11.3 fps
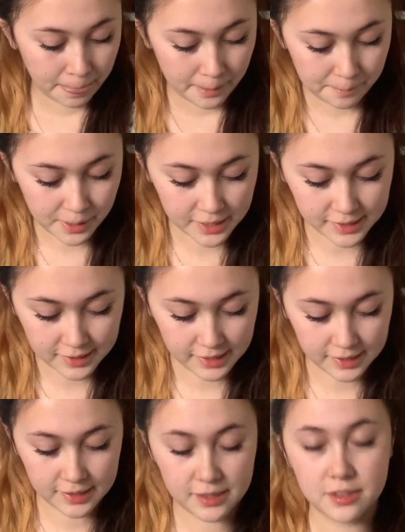but it's
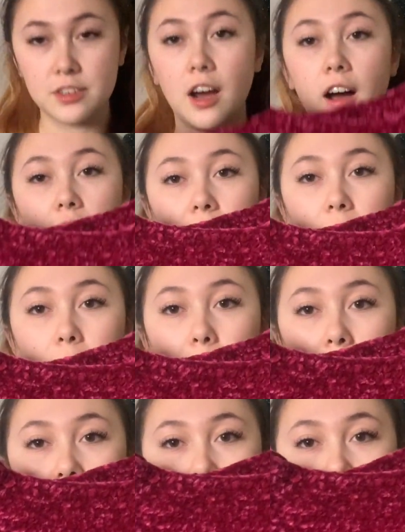this dark
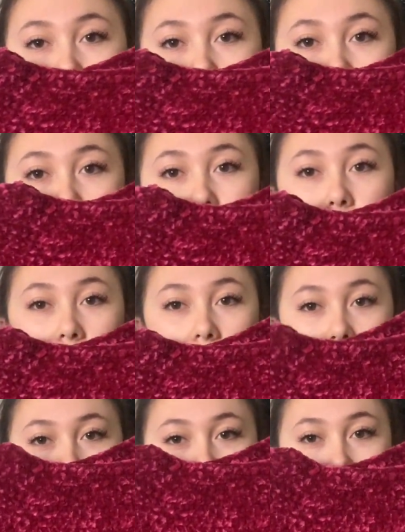pink ruby
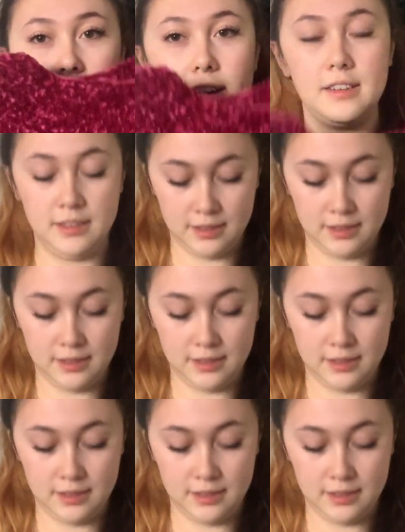kind of colour.